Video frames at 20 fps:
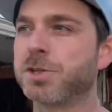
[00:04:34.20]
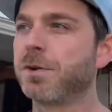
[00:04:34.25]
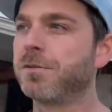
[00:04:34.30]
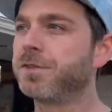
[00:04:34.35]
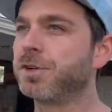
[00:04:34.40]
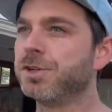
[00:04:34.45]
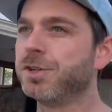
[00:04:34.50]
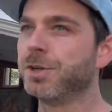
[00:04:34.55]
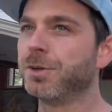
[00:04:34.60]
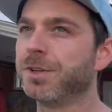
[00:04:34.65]
if
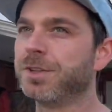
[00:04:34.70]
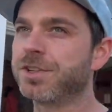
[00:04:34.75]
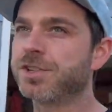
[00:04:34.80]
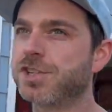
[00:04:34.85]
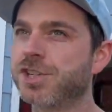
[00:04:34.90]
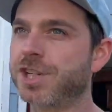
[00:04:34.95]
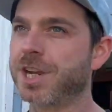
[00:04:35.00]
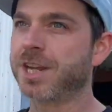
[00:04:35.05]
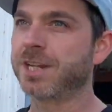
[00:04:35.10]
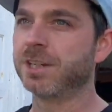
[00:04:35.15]
you're new to
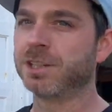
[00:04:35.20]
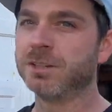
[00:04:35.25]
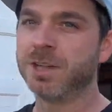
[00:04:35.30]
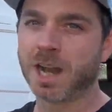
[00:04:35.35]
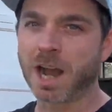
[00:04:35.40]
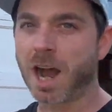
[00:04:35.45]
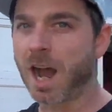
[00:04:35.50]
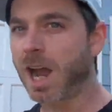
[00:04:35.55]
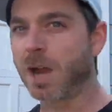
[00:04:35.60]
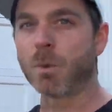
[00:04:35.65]
this channel,
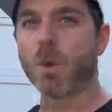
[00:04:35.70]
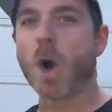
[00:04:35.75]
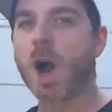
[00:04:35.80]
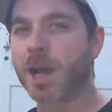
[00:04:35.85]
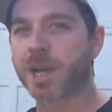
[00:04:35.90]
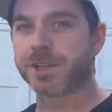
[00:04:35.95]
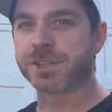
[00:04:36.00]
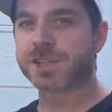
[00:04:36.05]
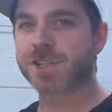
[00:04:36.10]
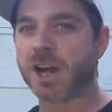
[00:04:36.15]
I
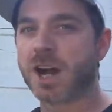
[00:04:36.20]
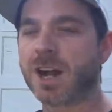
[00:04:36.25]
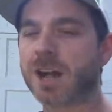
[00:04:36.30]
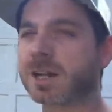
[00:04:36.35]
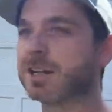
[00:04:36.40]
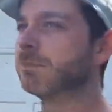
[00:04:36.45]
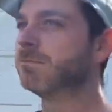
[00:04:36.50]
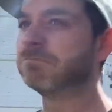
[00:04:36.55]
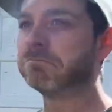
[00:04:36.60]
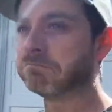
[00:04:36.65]
walk and talk.
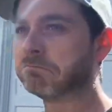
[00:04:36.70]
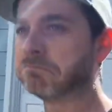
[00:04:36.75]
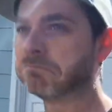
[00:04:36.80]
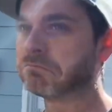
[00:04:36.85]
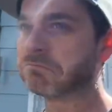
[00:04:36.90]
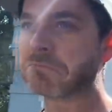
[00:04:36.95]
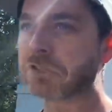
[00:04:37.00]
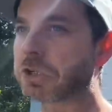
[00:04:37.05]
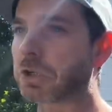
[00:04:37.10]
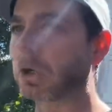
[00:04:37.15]

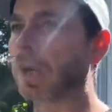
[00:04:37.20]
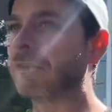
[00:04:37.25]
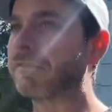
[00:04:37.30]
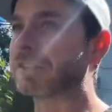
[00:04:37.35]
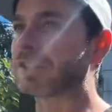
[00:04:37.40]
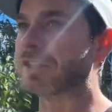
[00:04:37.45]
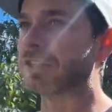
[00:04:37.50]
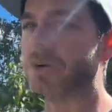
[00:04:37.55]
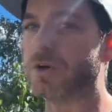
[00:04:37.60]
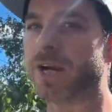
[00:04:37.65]
Sorry if
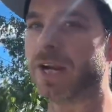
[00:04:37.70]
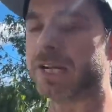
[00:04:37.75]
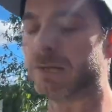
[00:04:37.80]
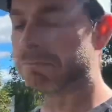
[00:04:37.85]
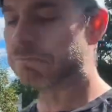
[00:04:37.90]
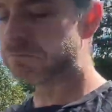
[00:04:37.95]
it's annoying.